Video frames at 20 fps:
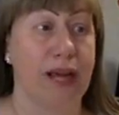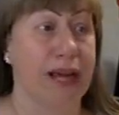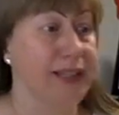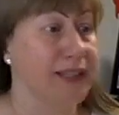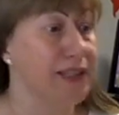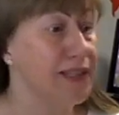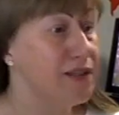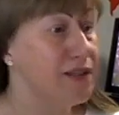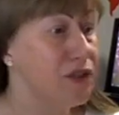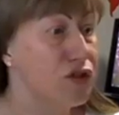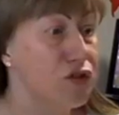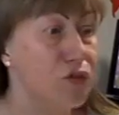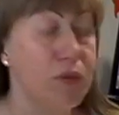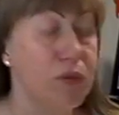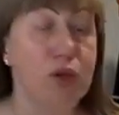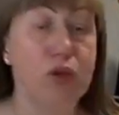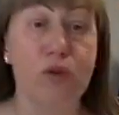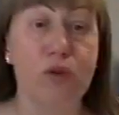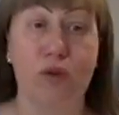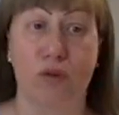And this is
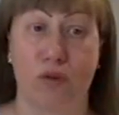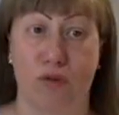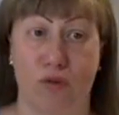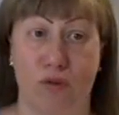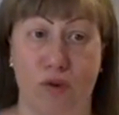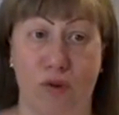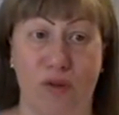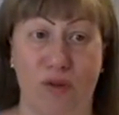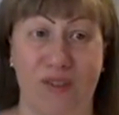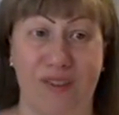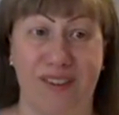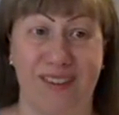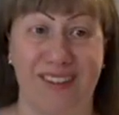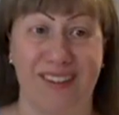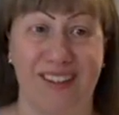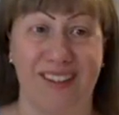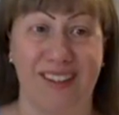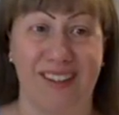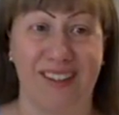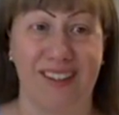beautiful
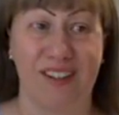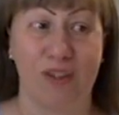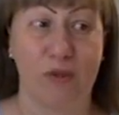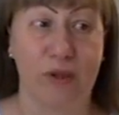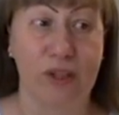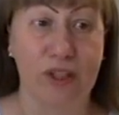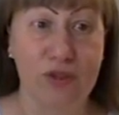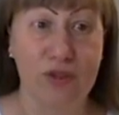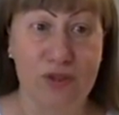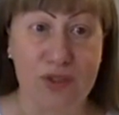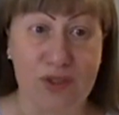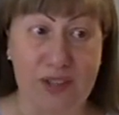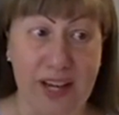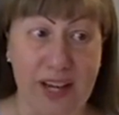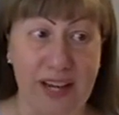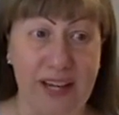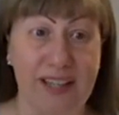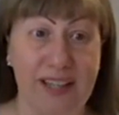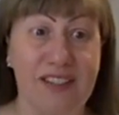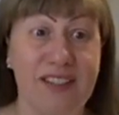when you
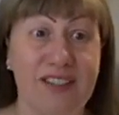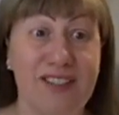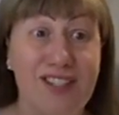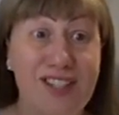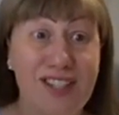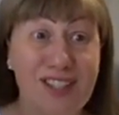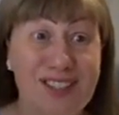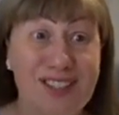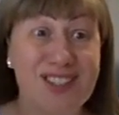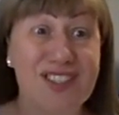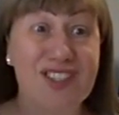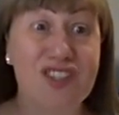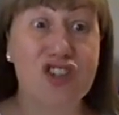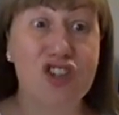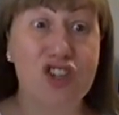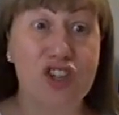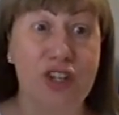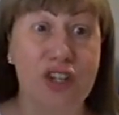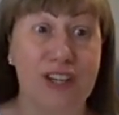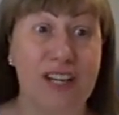say
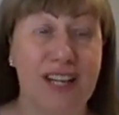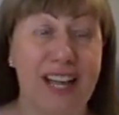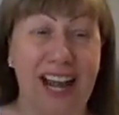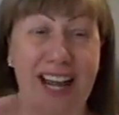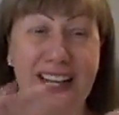discern.